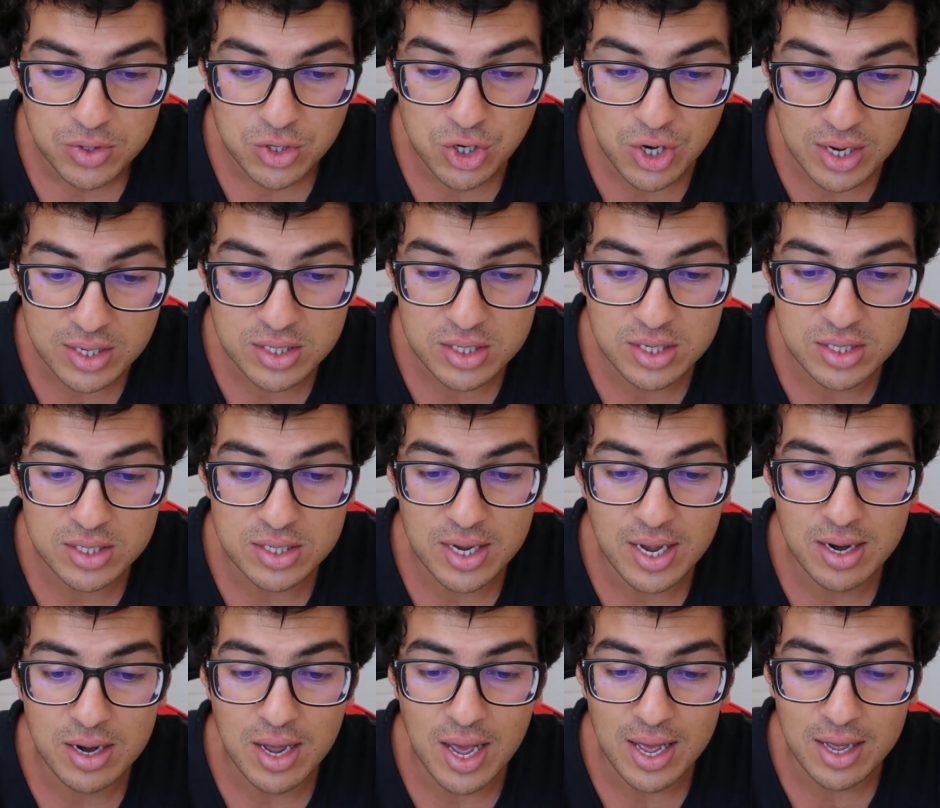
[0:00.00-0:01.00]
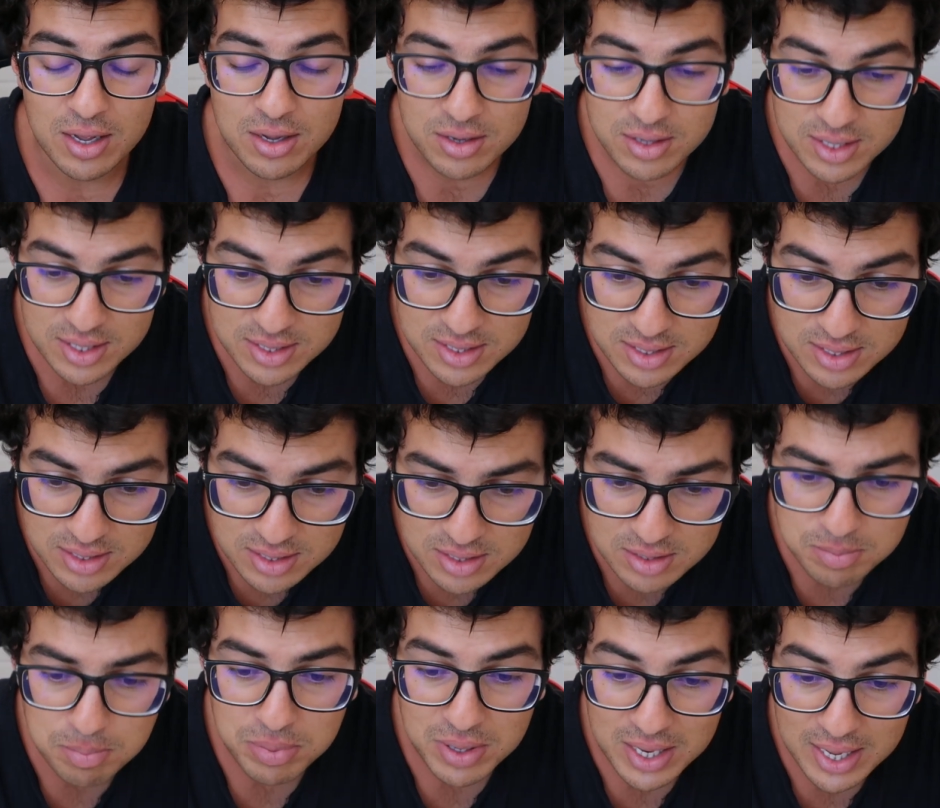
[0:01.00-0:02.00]
Justice and
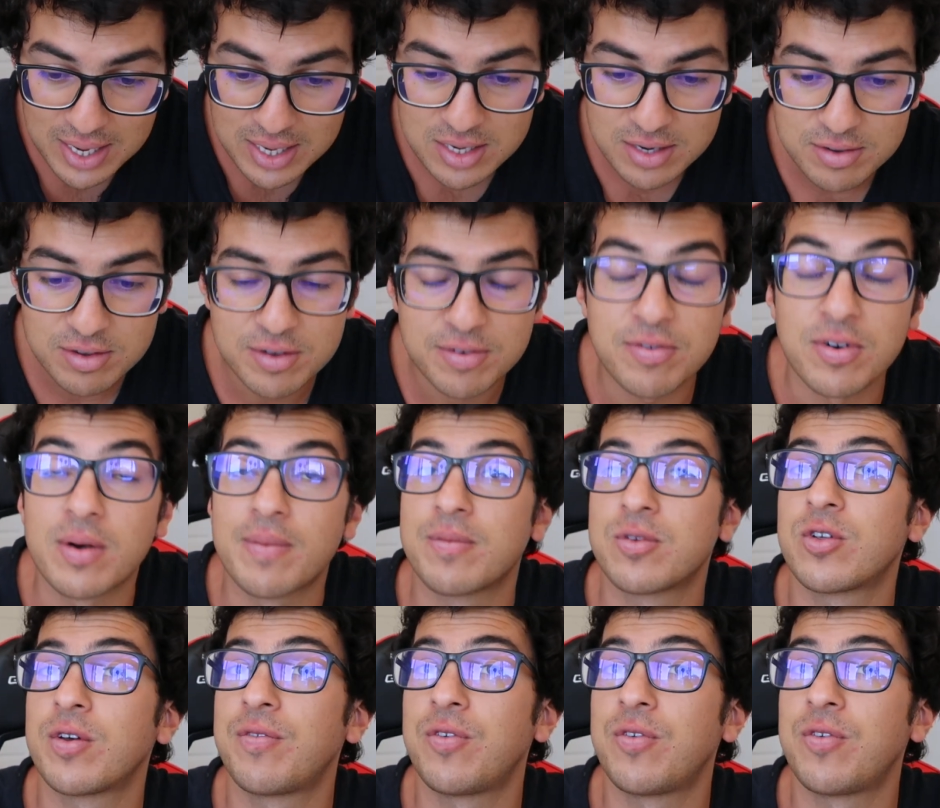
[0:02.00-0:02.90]
Elderson plaintiffs firms.